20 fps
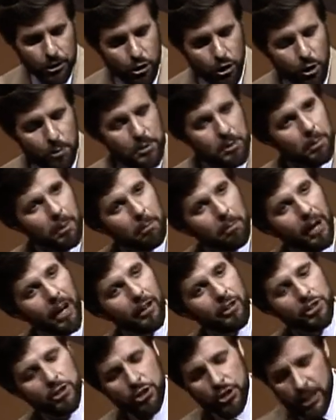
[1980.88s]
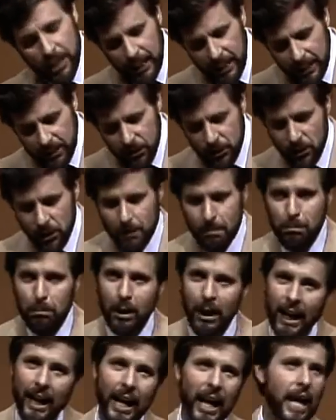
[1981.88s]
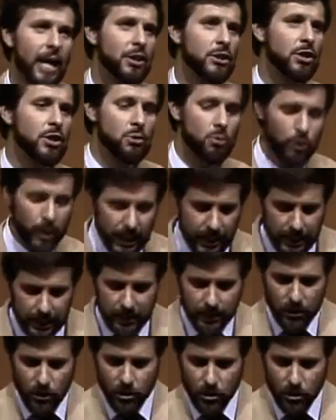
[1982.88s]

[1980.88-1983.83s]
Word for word: groups prepared skits and plays and readings